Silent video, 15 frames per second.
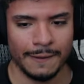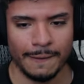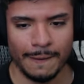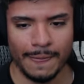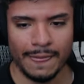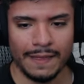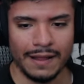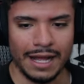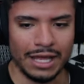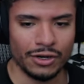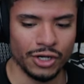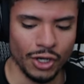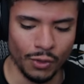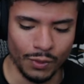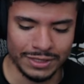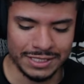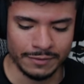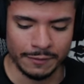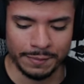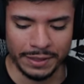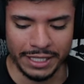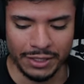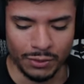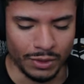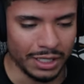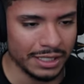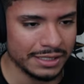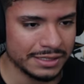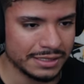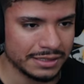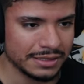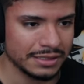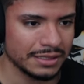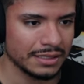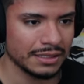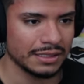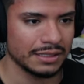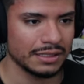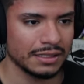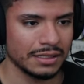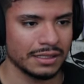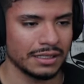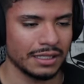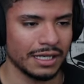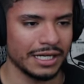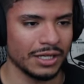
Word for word: Mahomes. I don't know what type of play it was. I need